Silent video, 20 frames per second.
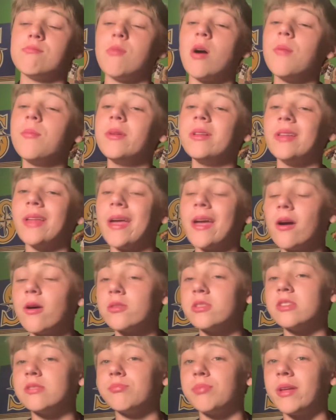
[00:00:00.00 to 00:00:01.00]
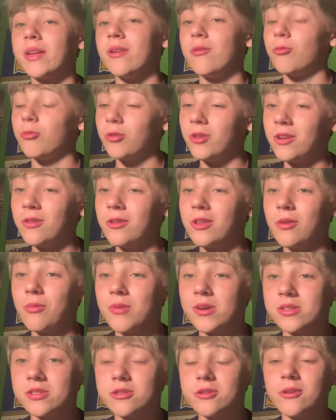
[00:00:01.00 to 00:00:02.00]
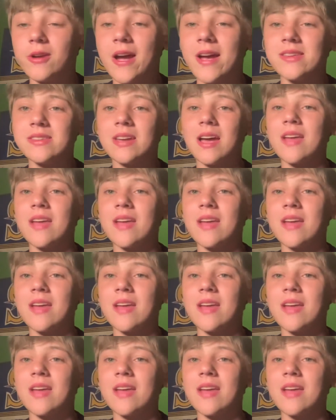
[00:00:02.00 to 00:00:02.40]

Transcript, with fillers: Marmolejos is playing really, really well too, guys.